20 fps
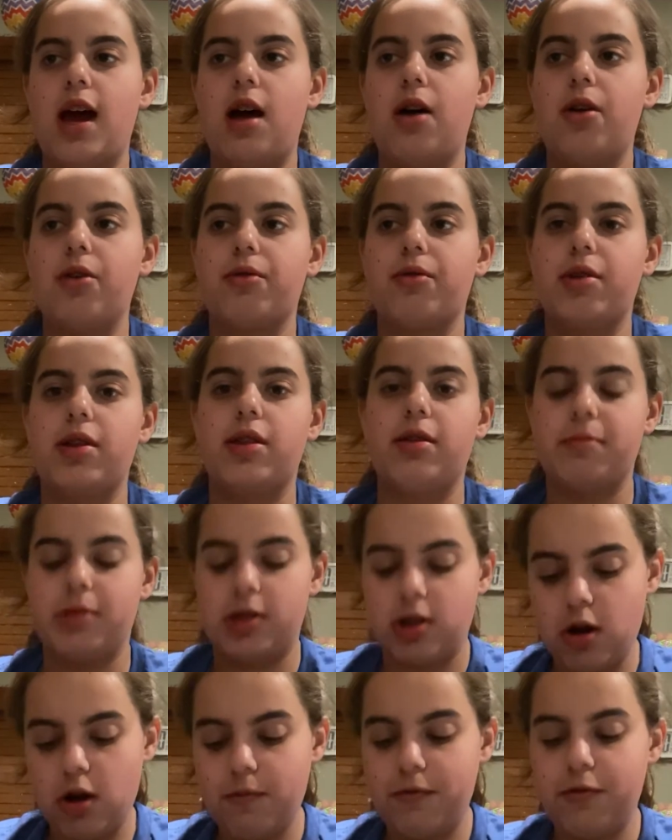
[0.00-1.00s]
algorithm,
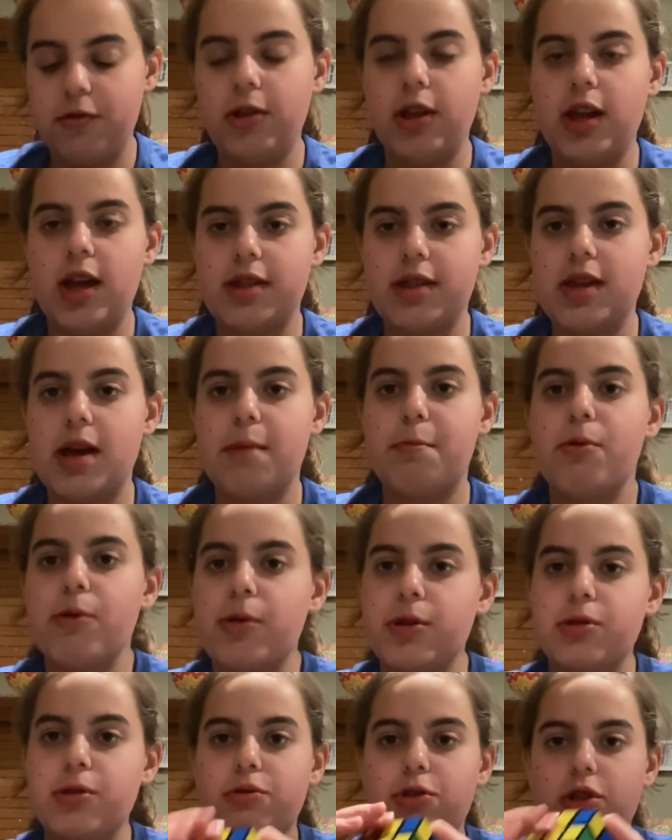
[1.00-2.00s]
and hopefully at that
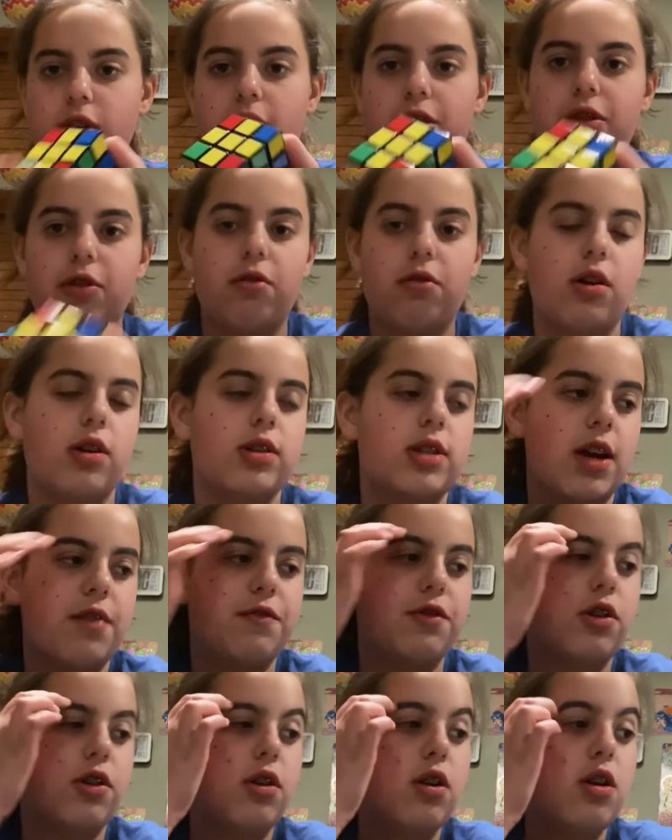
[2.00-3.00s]
point you should get the cross
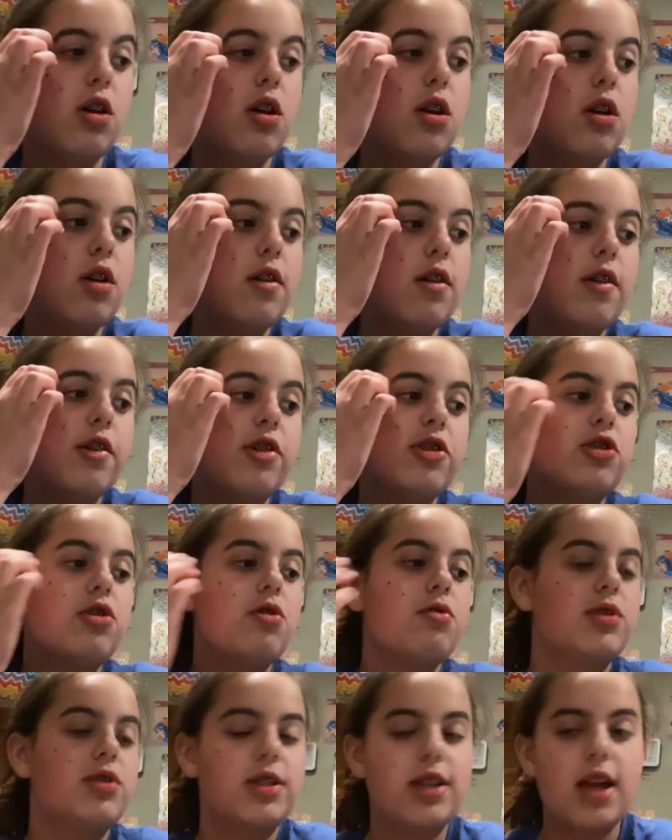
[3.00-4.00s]
after.
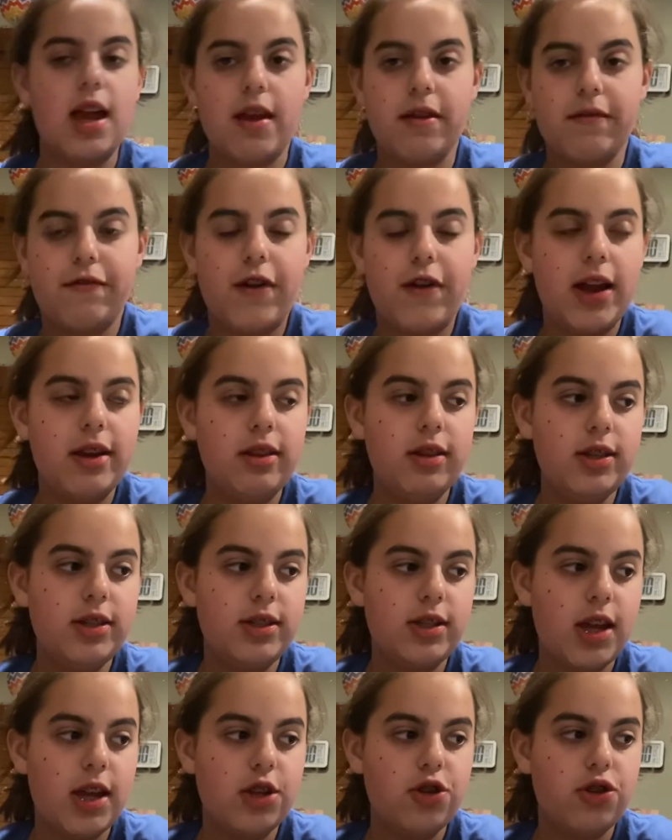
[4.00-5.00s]
So finally,
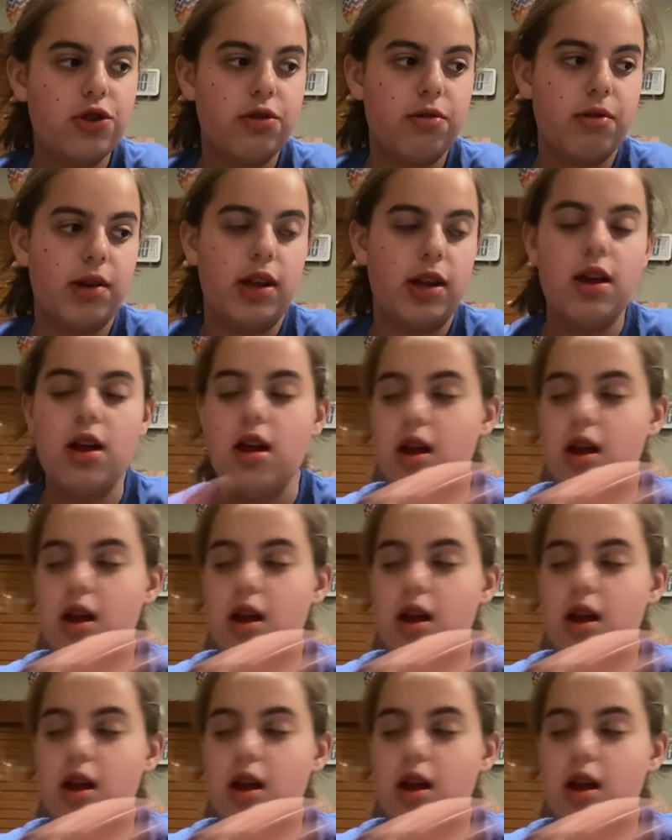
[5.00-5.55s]
stage 3,